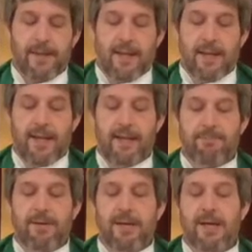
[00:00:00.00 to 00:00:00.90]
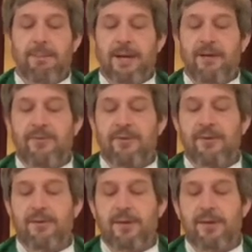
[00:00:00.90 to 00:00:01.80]
And Abraham
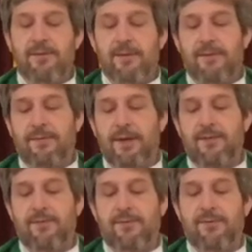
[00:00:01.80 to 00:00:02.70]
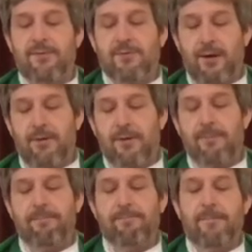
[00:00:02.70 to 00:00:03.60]
hastened into the tent to Sarah
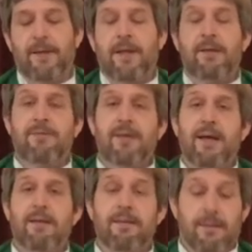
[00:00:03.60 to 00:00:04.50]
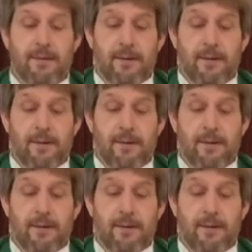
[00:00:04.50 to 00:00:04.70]
and said,